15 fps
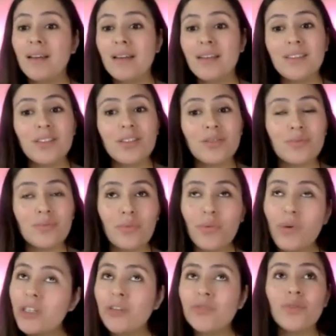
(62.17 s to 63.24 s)
It's
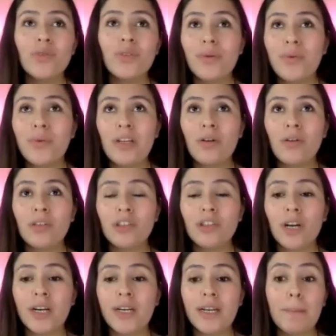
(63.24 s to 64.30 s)
wonderful that we know the
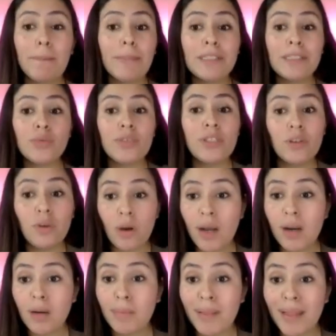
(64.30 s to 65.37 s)
jargon, but do we know how
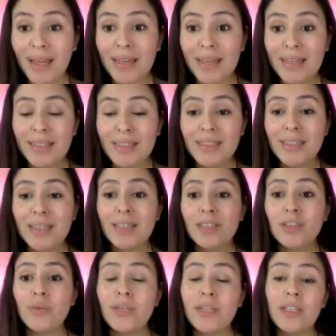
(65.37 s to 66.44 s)
to apply it? And
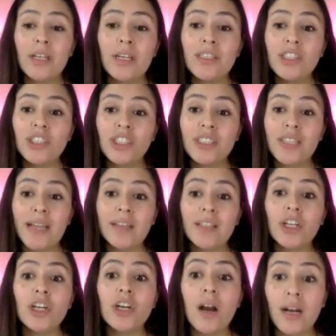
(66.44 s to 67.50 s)
do we understand
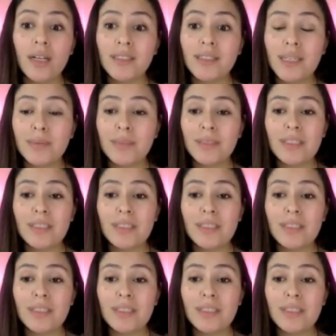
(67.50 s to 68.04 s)
the concepts?